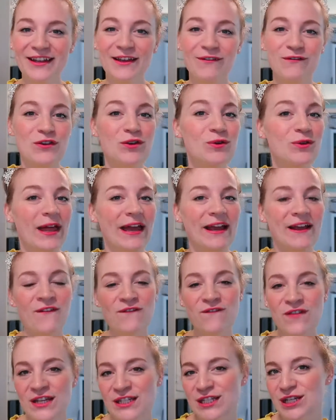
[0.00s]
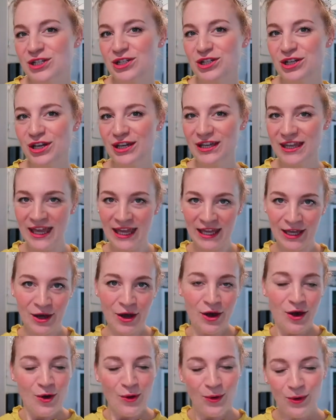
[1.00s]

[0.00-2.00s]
If you like vintage cooking